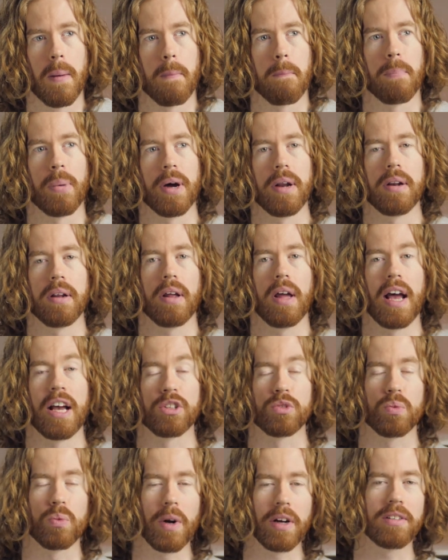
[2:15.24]
But
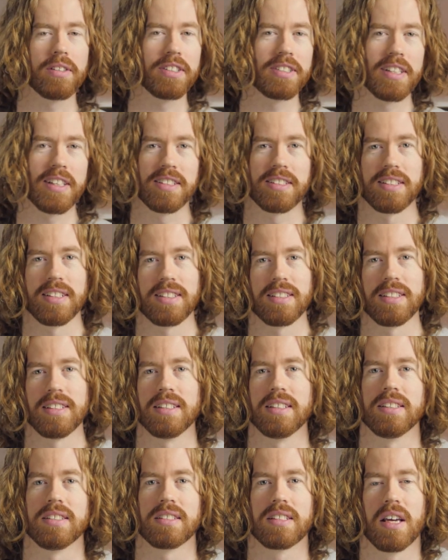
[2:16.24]
as reckless as this
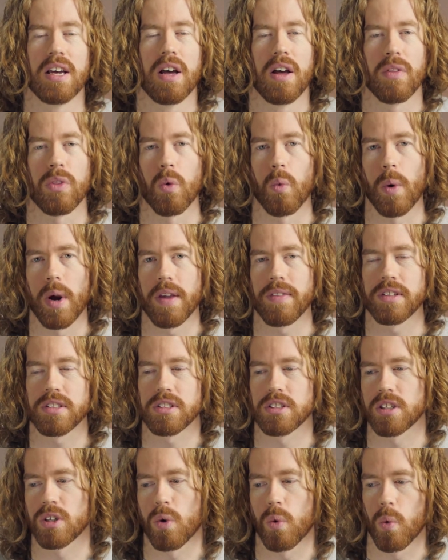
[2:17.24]
is, the way this
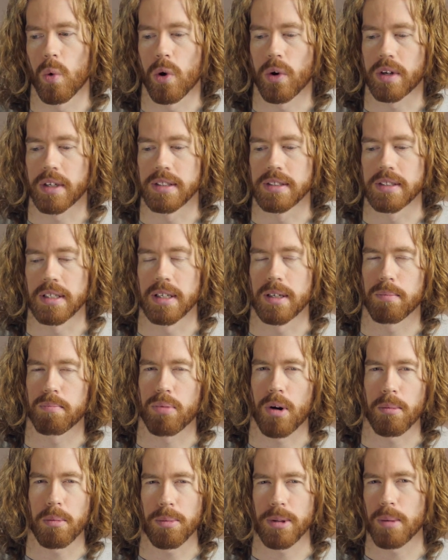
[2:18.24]
is going to work is that
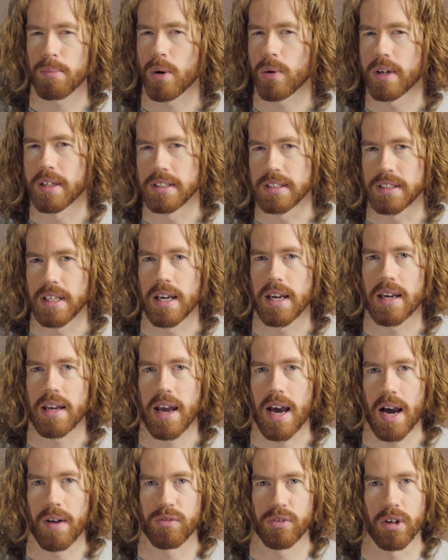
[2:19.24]
probably about a day
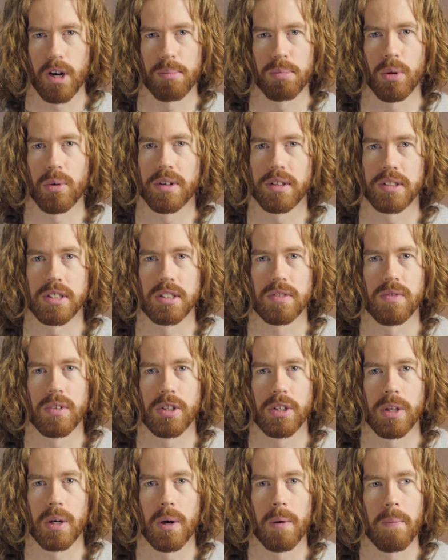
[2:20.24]
after uploading this
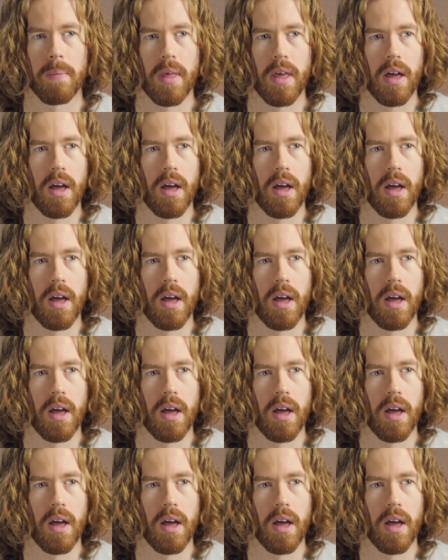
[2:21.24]
video,